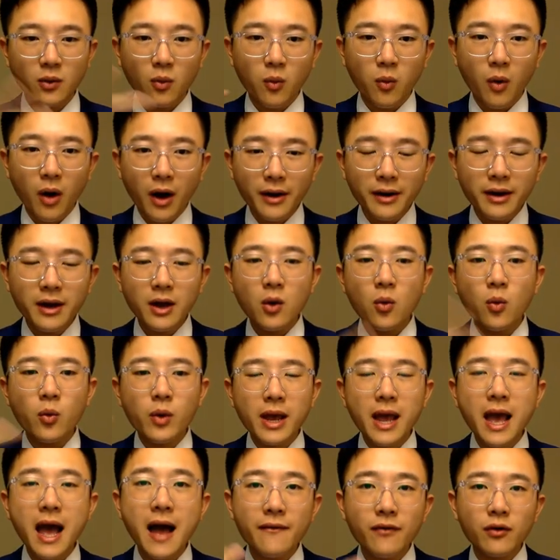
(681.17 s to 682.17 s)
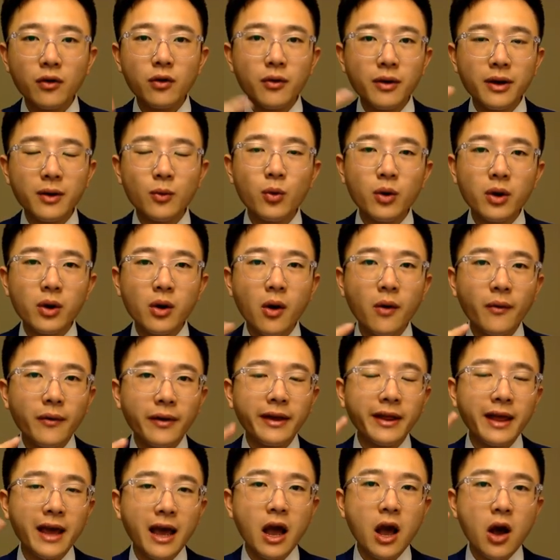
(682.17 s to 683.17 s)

One, we already